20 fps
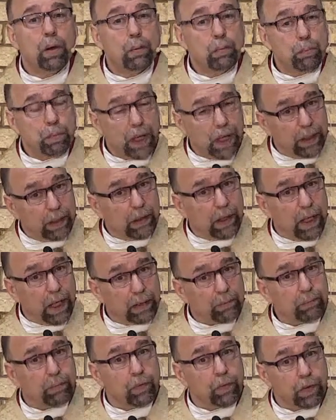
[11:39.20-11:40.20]
But at
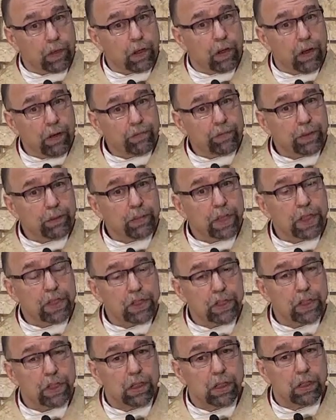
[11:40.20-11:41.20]
the
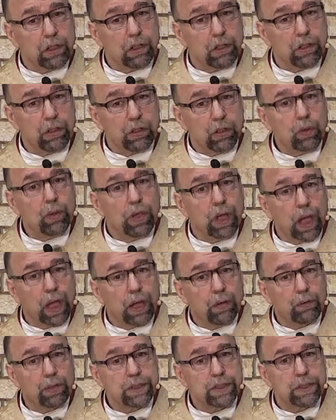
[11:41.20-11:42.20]
confirmation, you and I
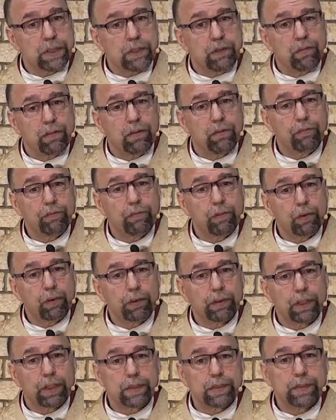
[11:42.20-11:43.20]
received the
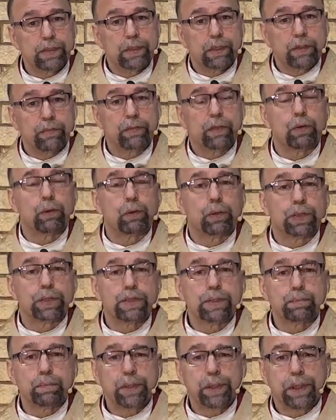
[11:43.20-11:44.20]
fullness of the Holy
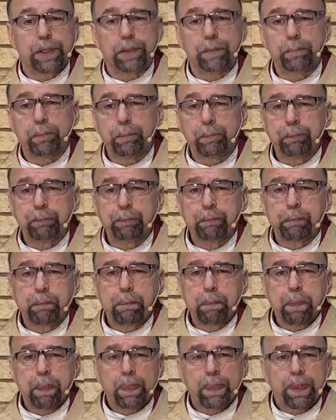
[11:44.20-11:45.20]
Spirit.
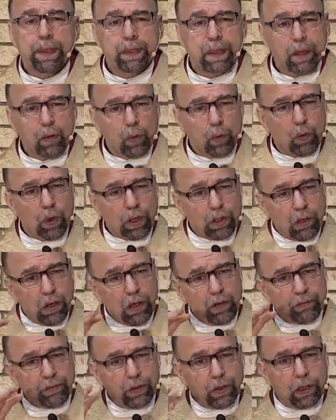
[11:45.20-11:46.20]
Now, I want to
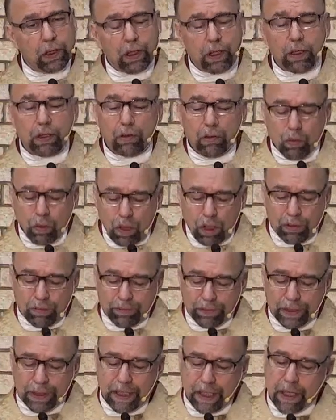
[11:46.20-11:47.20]
offer a little
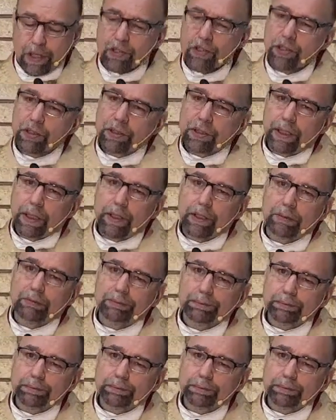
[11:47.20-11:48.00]
qualification here.